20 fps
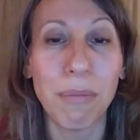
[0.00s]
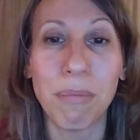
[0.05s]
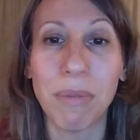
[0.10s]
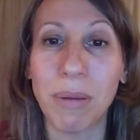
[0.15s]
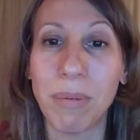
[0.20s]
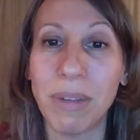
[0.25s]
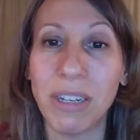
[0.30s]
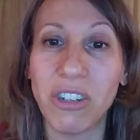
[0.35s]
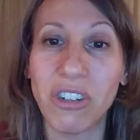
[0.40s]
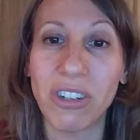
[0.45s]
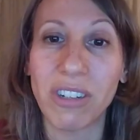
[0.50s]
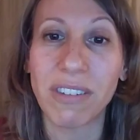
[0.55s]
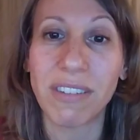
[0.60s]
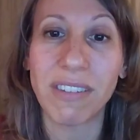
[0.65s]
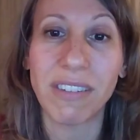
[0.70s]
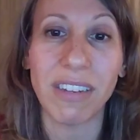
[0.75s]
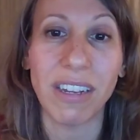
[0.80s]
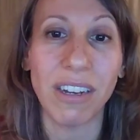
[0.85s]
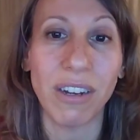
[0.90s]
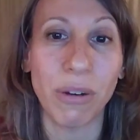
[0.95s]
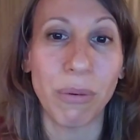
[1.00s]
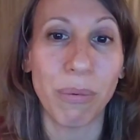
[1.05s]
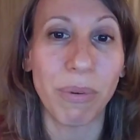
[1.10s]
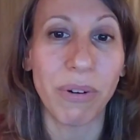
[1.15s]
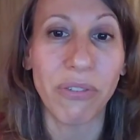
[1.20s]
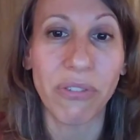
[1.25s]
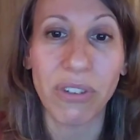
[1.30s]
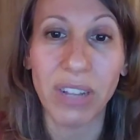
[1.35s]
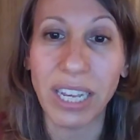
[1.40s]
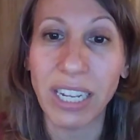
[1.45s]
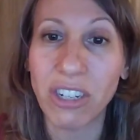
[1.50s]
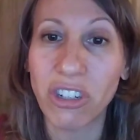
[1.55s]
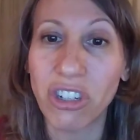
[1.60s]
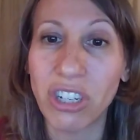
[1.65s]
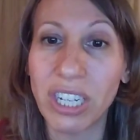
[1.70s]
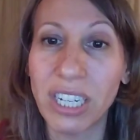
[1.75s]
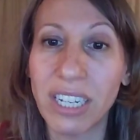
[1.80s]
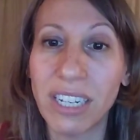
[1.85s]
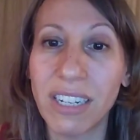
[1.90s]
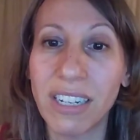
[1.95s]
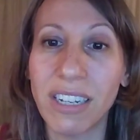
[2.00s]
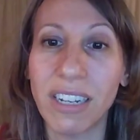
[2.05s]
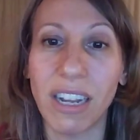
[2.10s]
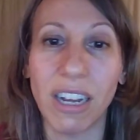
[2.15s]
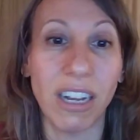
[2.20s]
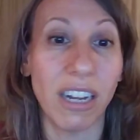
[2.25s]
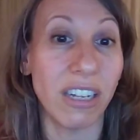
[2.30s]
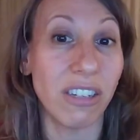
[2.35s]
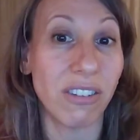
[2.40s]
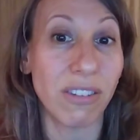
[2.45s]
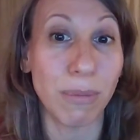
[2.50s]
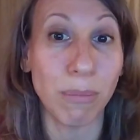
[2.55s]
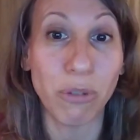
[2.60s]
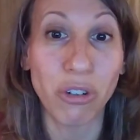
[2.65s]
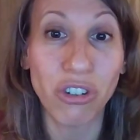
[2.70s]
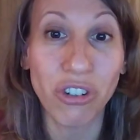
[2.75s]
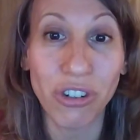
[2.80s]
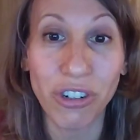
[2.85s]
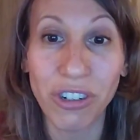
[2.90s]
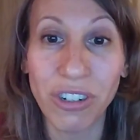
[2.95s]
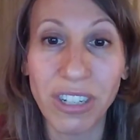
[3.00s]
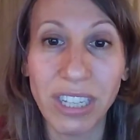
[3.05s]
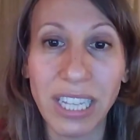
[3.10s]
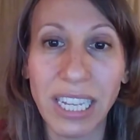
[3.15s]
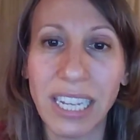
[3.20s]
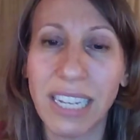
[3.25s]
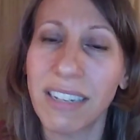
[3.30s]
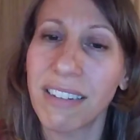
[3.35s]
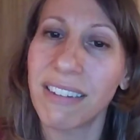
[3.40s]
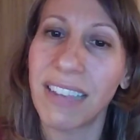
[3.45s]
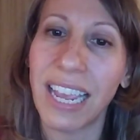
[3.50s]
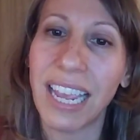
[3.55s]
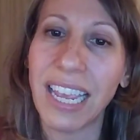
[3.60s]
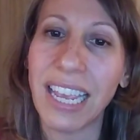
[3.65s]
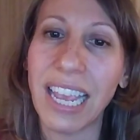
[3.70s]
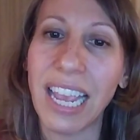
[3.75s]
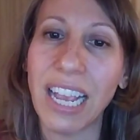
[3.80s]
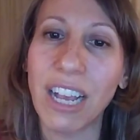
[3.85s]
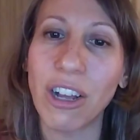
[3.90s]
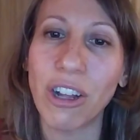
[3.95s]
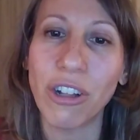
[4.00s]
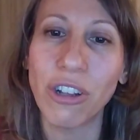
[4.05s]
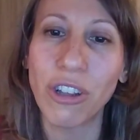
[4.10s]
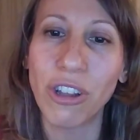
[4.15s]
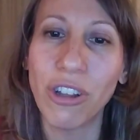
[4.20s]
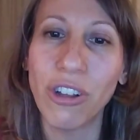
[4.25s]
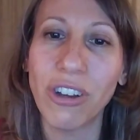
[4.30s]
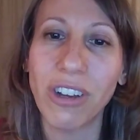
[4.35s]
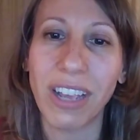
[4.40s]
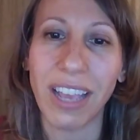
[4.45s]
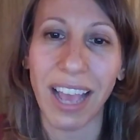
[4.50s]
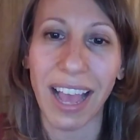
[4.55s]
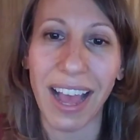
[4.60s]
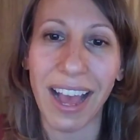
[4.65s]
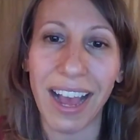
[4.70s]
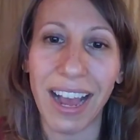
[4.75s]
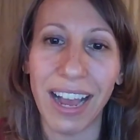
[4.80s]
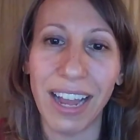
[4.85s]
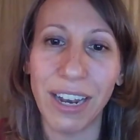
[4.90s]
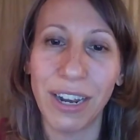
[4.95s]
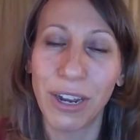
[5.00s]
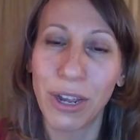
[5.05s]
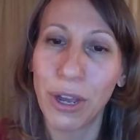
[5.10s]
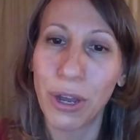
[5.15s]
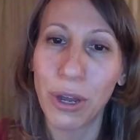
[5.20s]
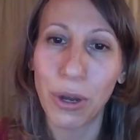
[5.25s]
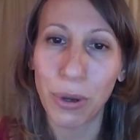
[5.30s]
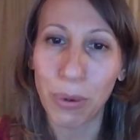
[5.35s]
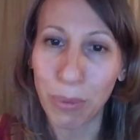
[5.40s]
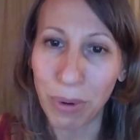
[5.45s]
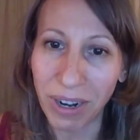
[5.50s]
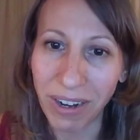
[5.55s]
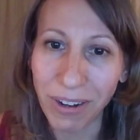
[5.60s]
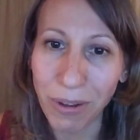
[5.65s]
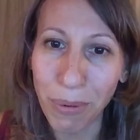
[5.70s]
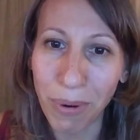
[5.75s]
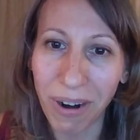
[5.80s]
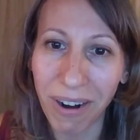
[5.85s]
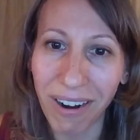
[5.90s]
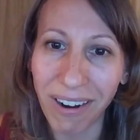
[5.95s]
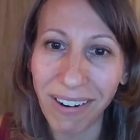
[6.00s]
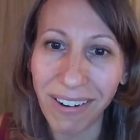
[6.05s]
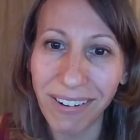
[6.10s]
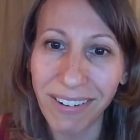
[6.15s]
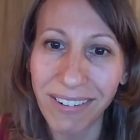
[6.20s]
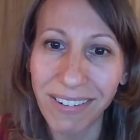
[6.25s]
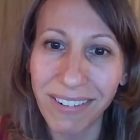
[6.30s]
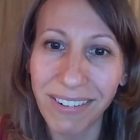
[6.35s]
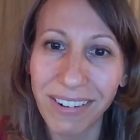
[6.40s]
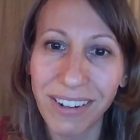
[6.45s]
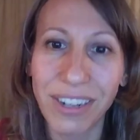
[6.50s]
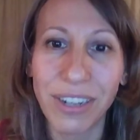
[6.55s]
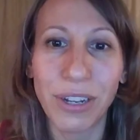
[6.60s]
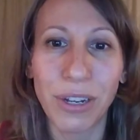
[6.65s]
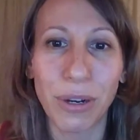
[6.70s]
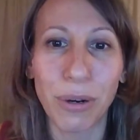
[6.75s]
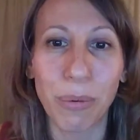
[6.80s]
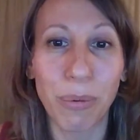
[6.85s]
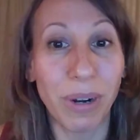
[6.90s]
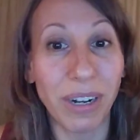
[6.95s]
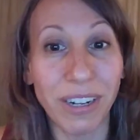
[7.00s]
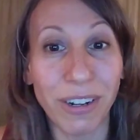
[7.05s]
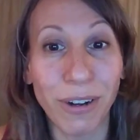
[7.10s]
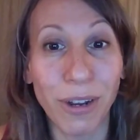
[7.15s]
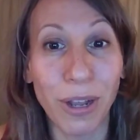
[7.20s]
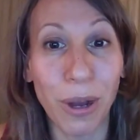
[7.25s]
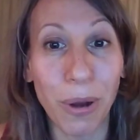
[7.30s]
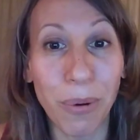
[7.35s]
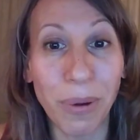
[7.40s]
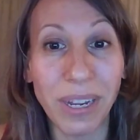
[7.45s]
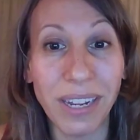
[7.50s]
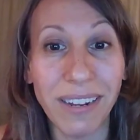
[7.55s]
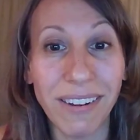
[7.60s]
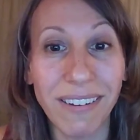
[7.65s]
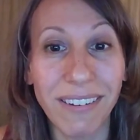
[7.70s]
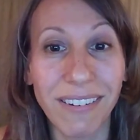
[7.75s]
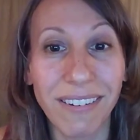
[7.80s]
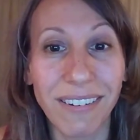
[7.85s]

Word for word: maybe just a reflection, some journaling, taking a look at where you are, where you're going,